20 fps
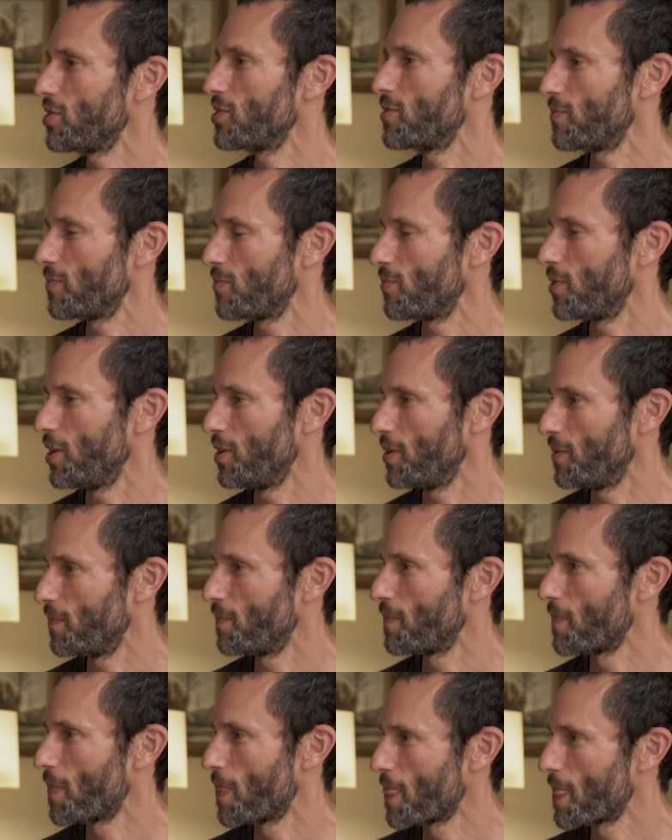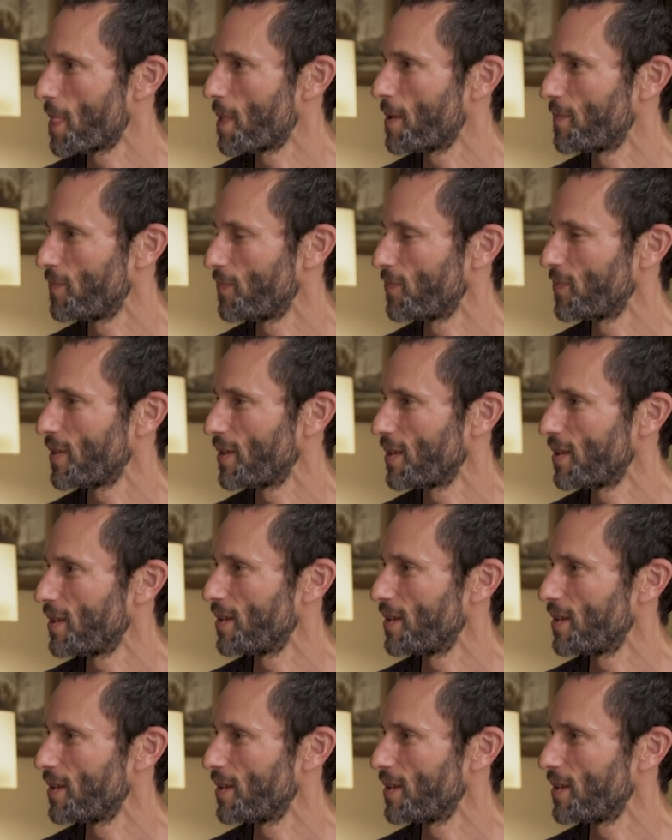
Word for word: But it was in right. three languages. So